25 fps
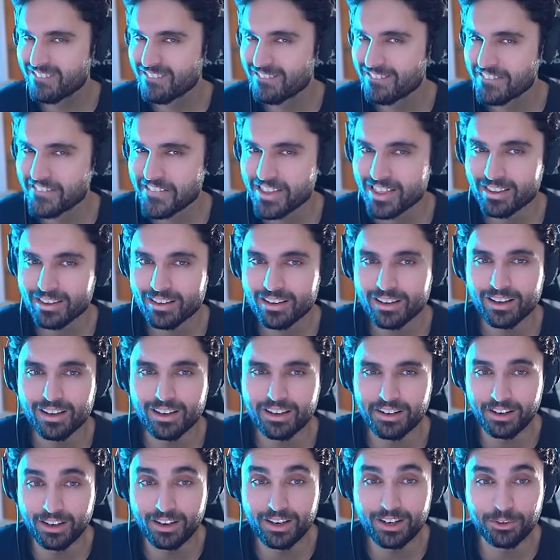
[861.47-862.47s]
just going to guess.
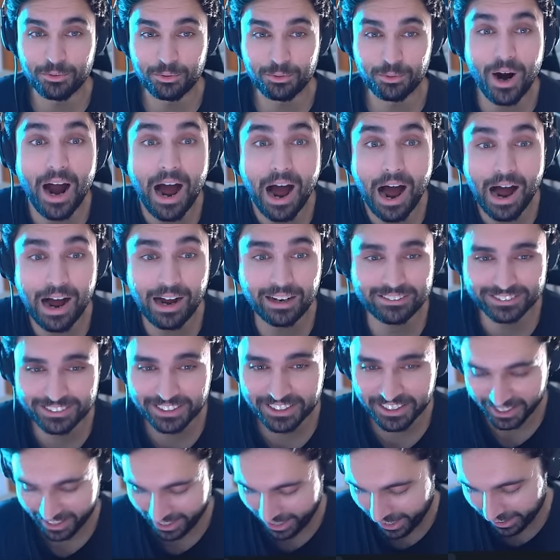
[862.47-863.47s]
Uh,
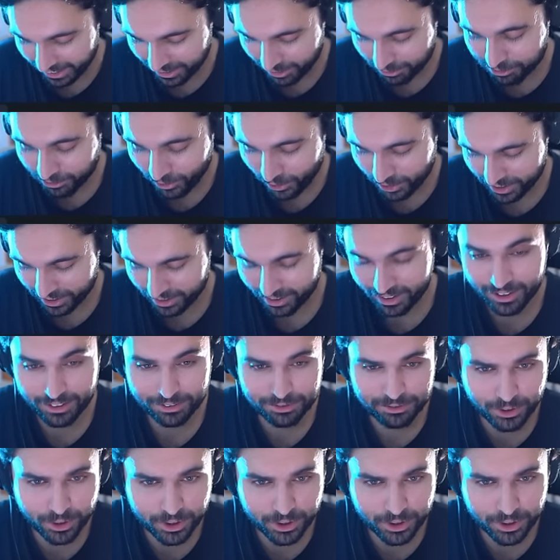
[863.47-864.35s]
wrong. uh,